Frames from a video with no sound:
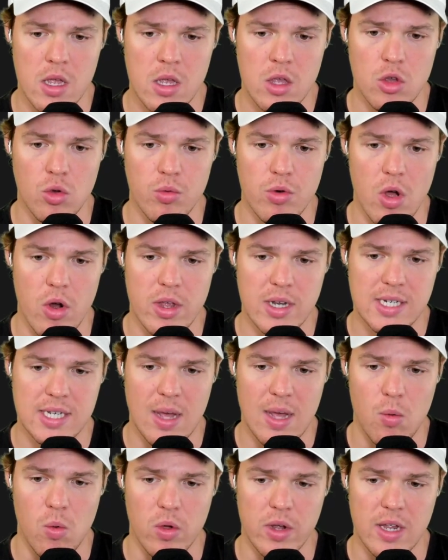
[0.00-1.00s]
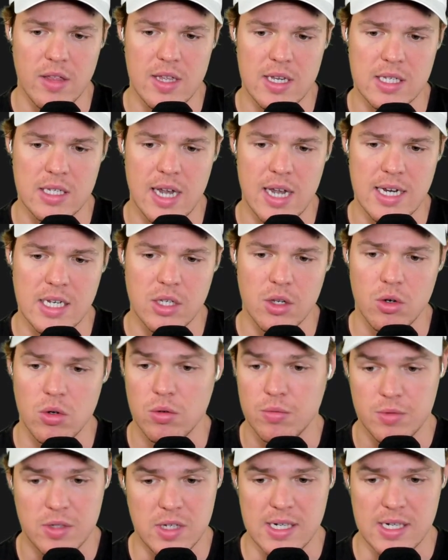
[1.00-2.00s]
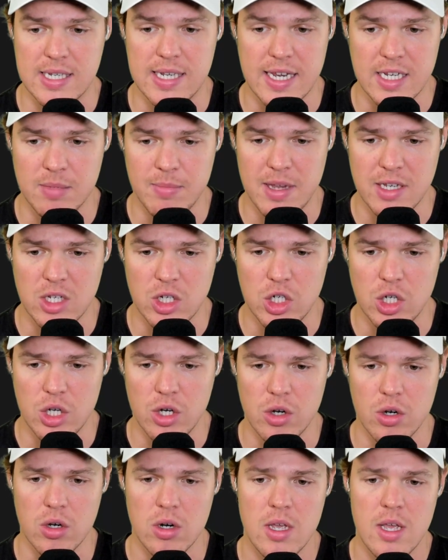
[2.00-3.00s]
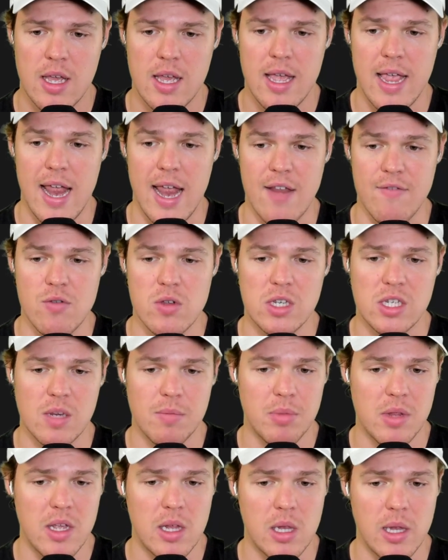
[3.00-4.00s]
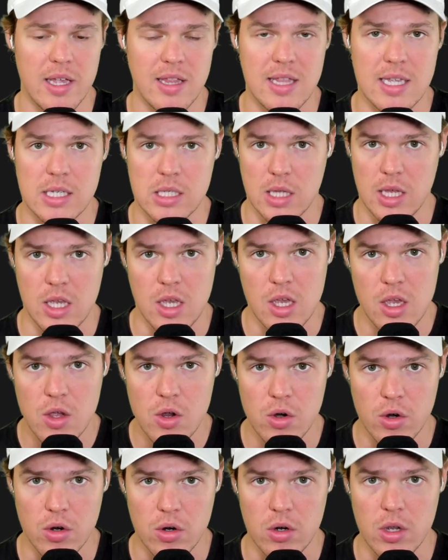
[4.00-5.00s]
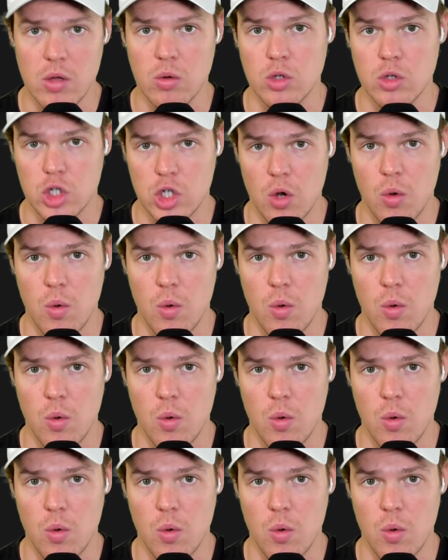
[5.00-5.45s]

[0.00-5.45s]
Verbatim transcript: you'll notice that we'll get this nice little success message here and if you simply click this link here, it'll show